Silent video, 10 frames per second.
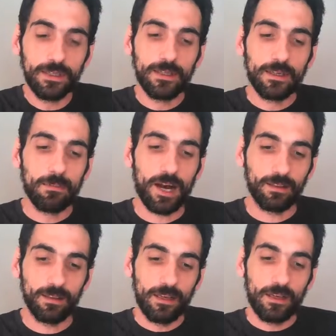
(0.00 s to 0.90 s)

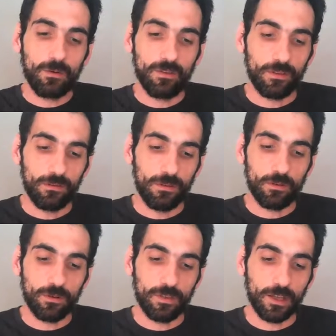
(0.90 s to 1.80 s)
But with
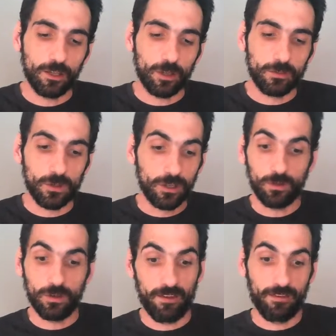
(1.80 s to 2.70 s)
the GitOps Toolkit,
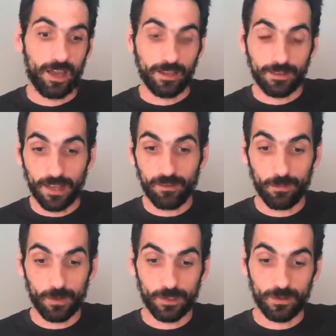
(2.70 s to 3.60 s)
you can have like 10
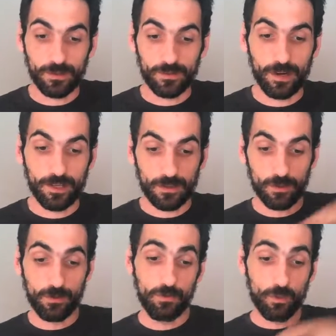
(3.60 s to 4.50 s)
repositories, right?
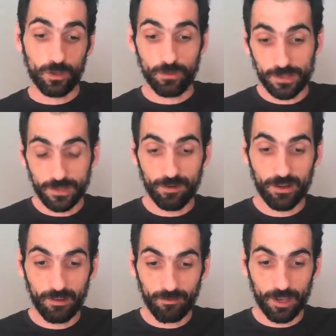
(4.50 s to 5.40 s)
So when you receive
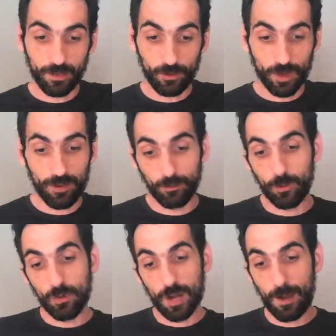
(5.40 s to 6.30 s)
an event, you have to
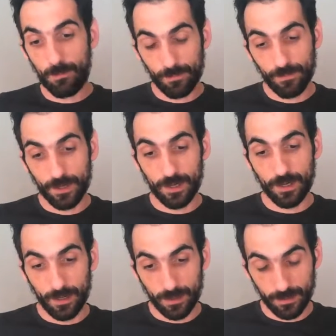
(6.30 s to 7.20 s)
look up
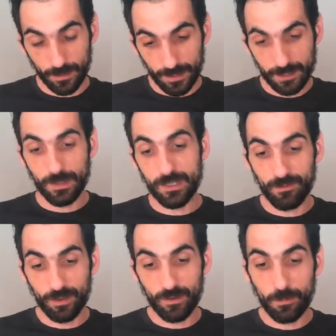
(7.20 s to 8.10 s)
the
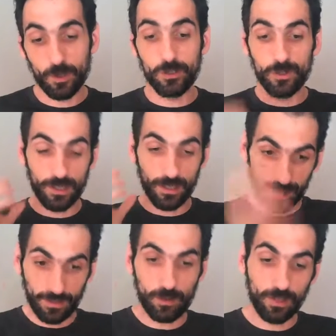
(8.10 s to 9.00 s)
specific repository,
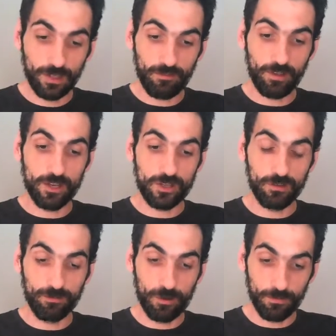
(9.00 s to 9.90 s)
get the authentication
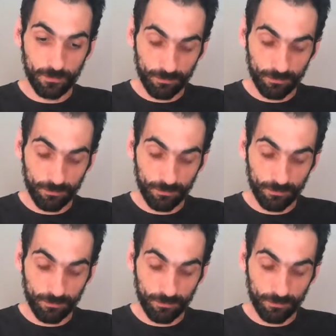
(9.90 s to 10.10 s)
from